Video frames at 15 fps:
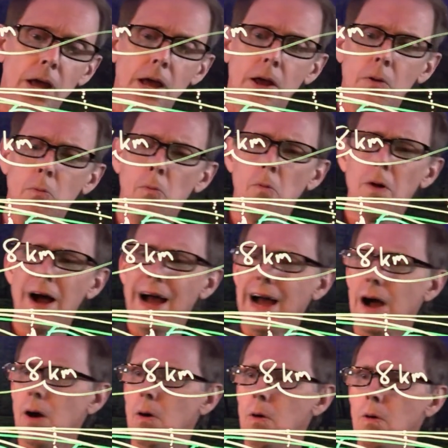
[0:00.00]
And wow,
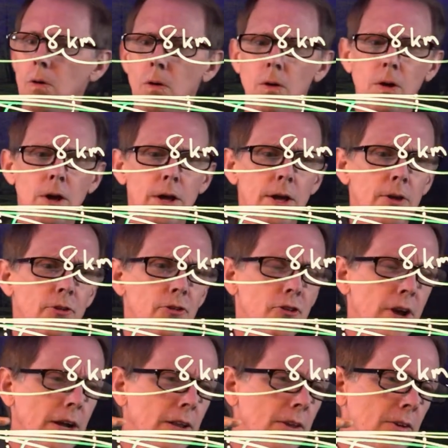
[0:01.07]

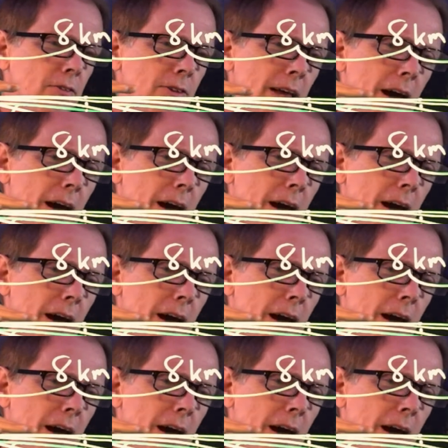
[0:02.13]
check this